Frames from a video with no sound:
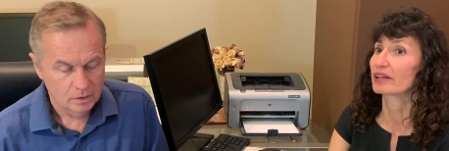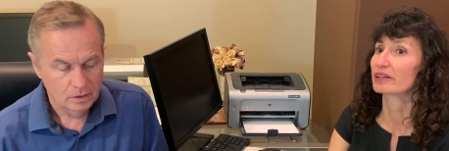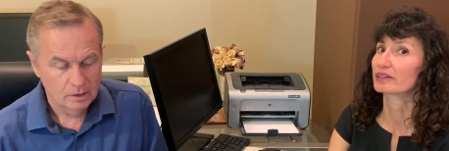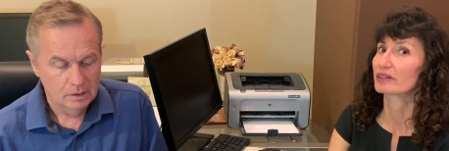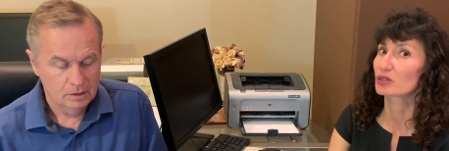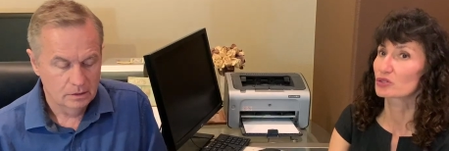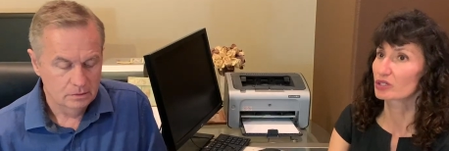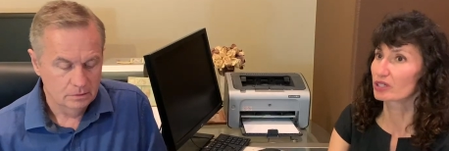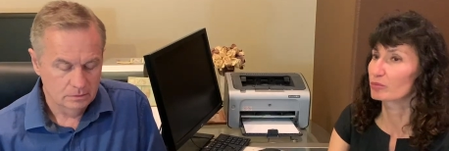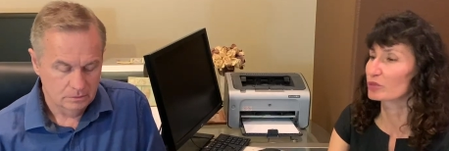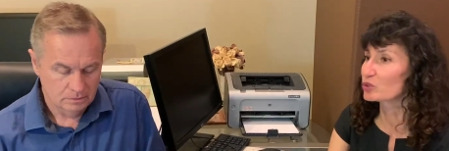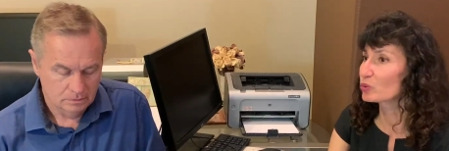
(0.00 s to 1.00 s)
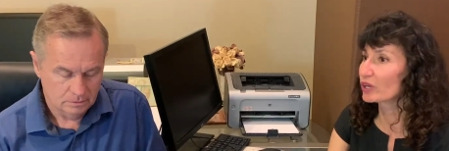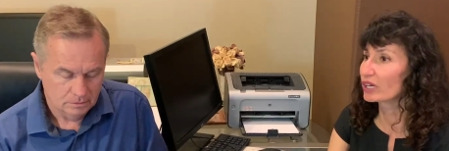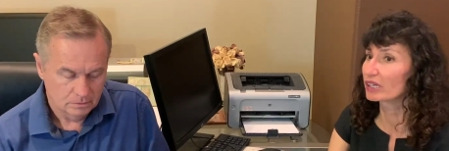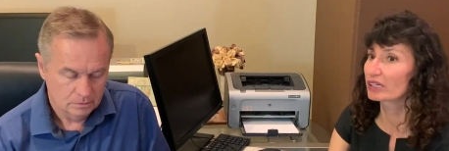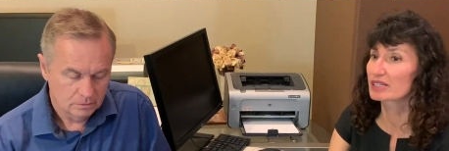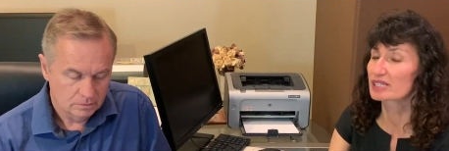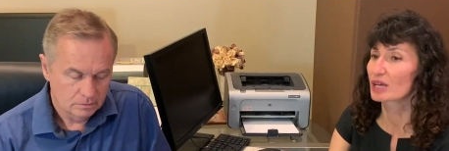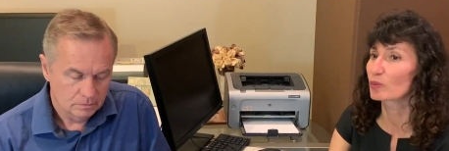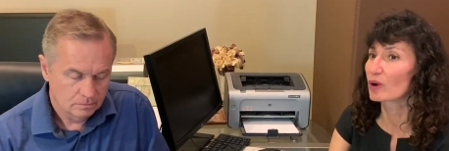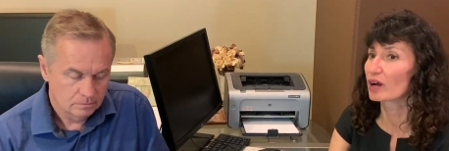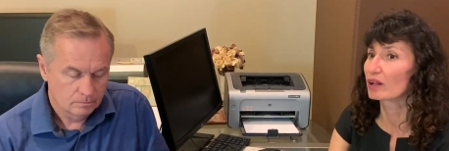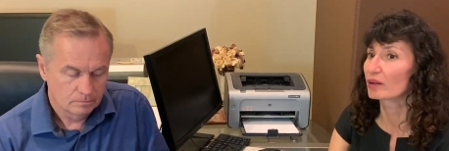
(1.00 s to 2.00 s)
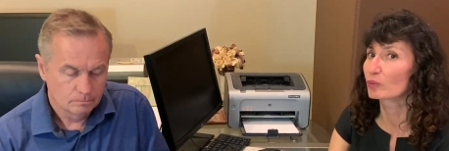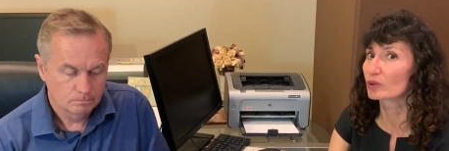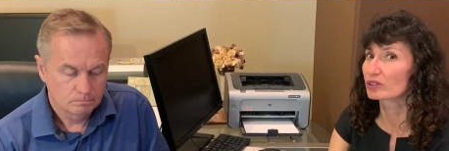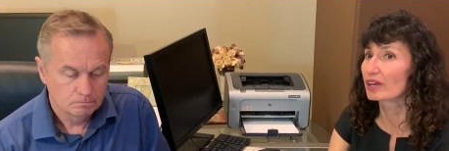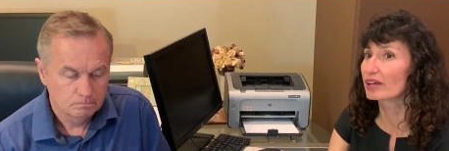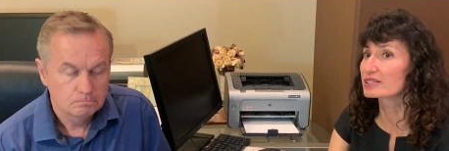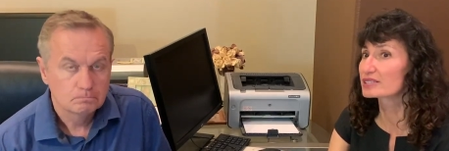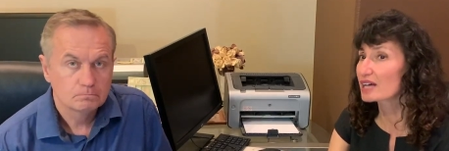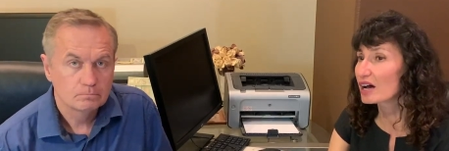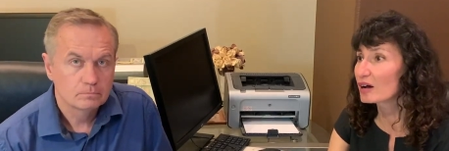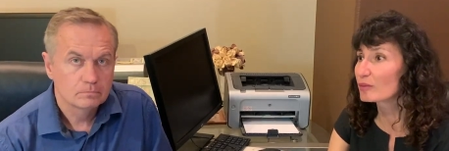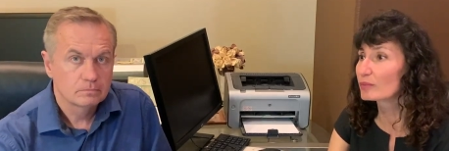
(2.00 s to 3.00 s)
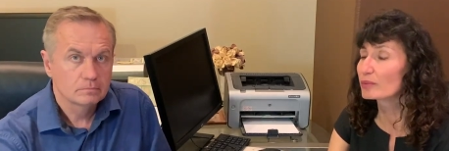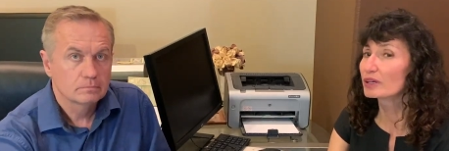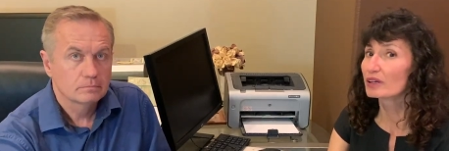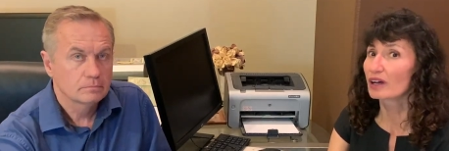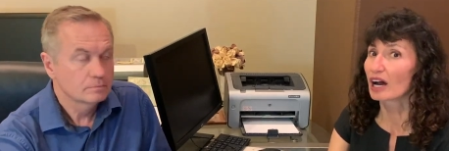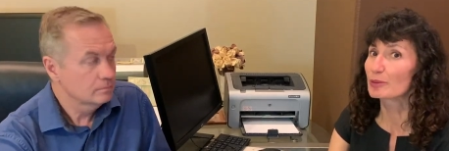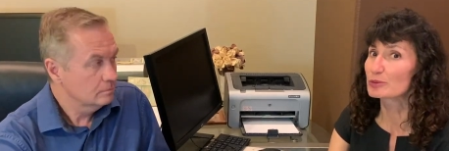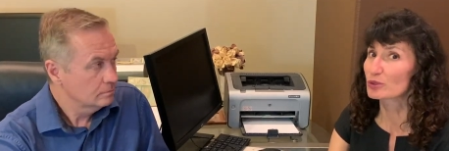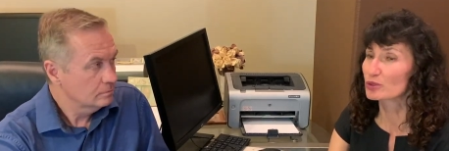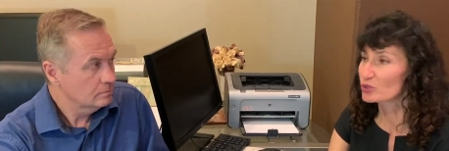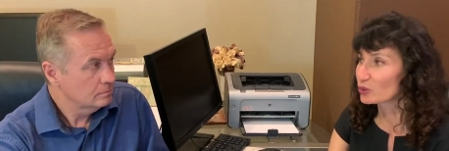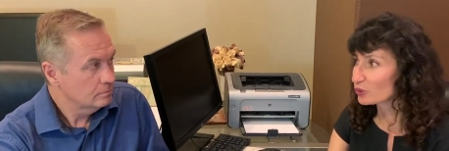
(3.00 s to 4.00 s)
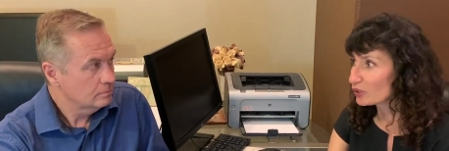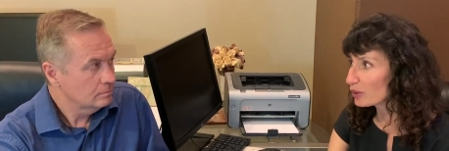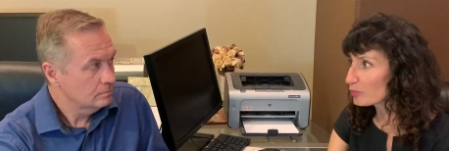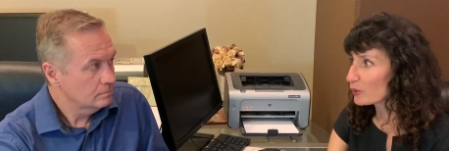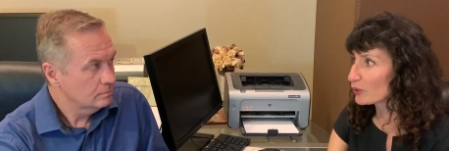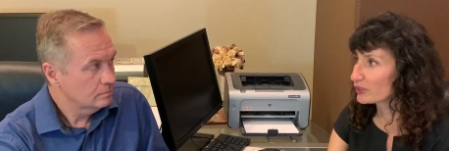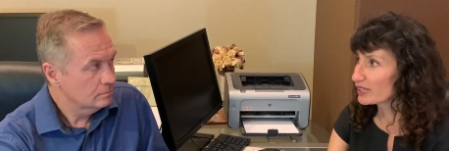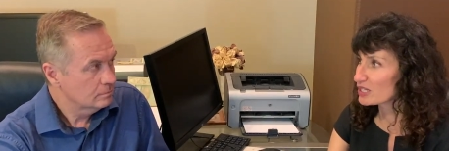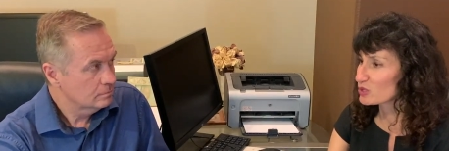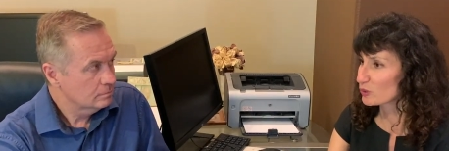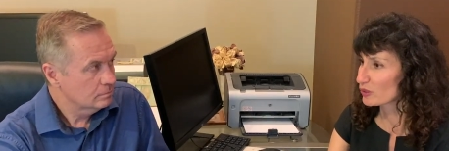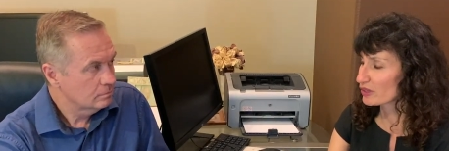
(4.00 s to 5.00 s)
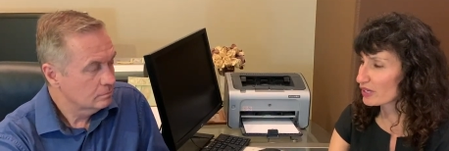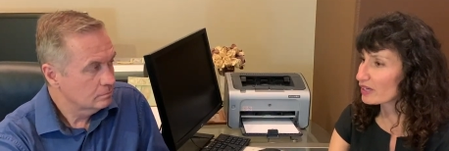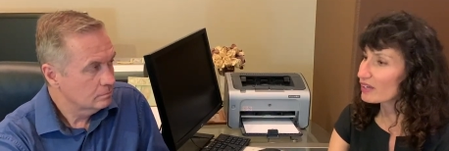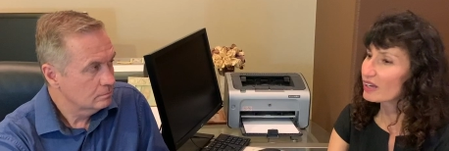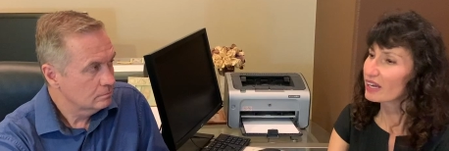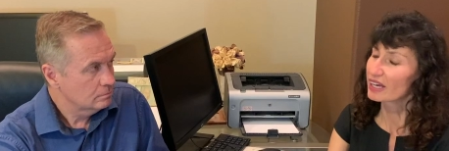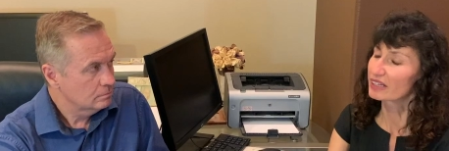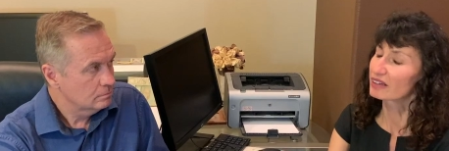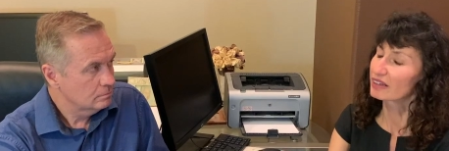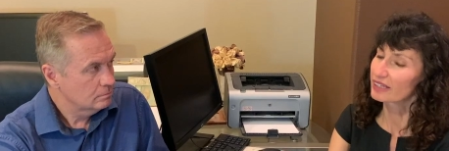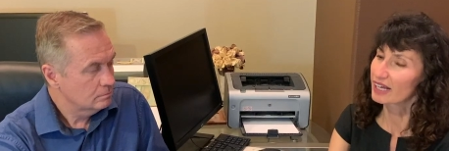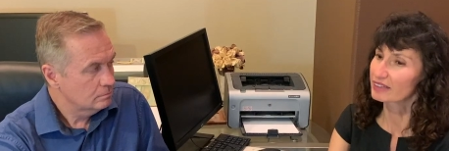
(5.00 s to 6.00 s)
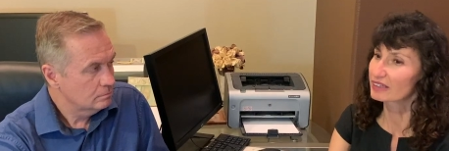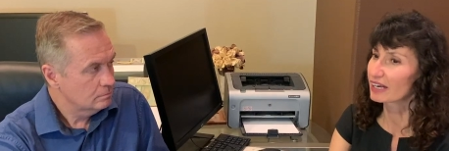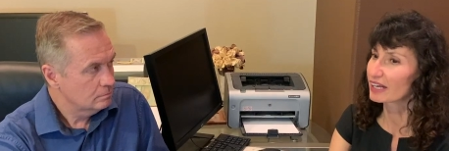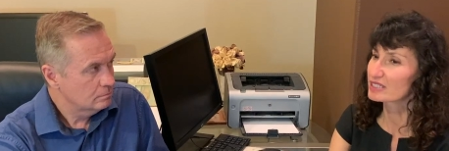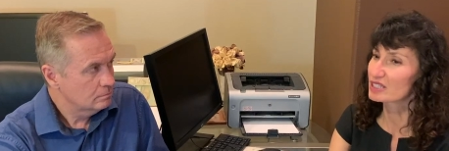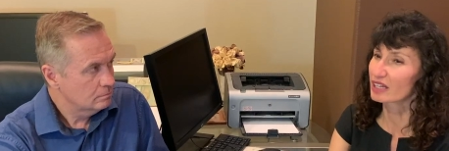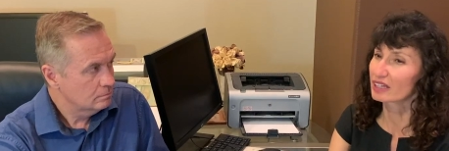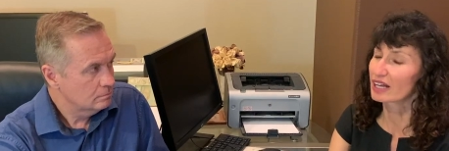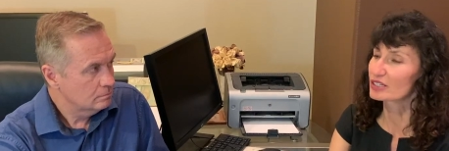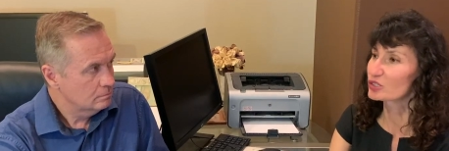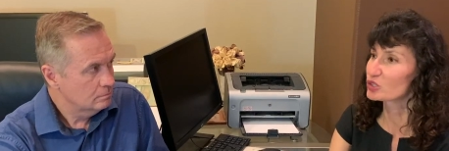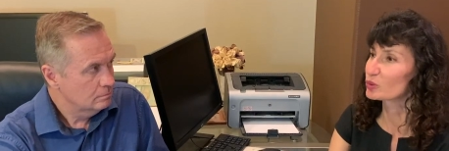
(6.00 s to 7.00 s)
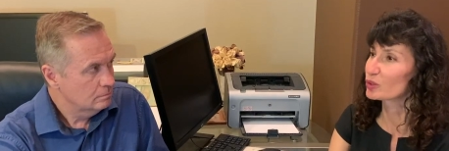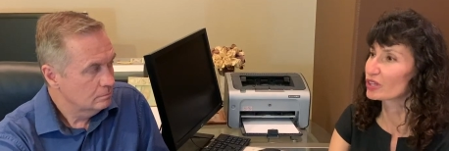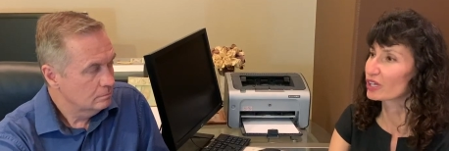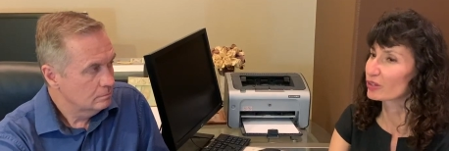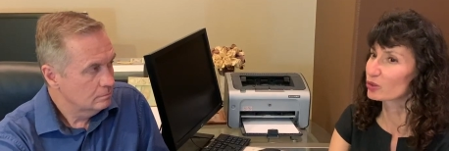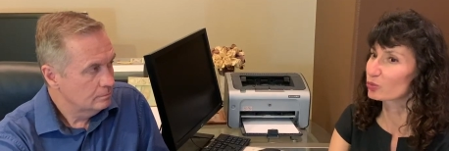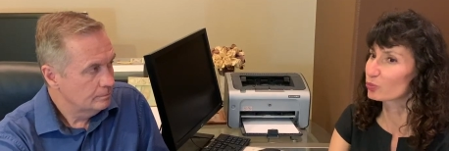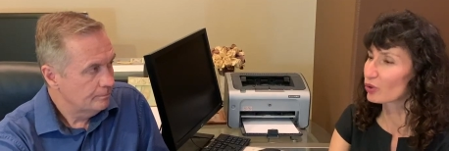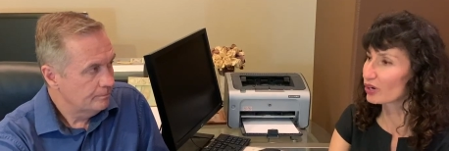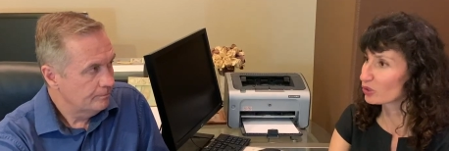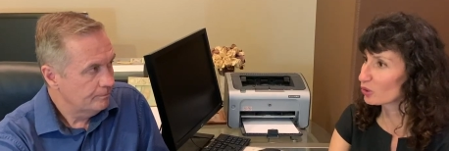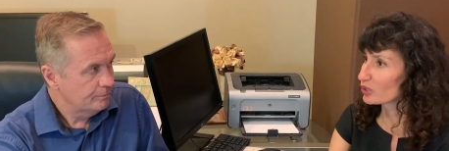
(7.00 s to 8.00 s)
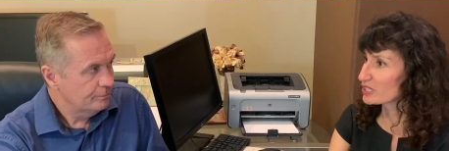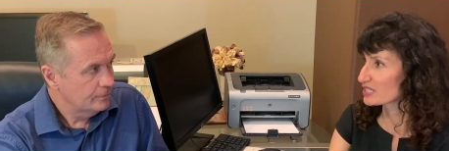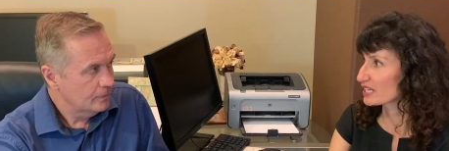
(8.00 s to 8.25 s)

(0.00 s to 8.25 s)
Speaker 1: then there's the in-between that say, well, we'll take some up to a certain number and that sort of thing. And that has a lot to do with other priorities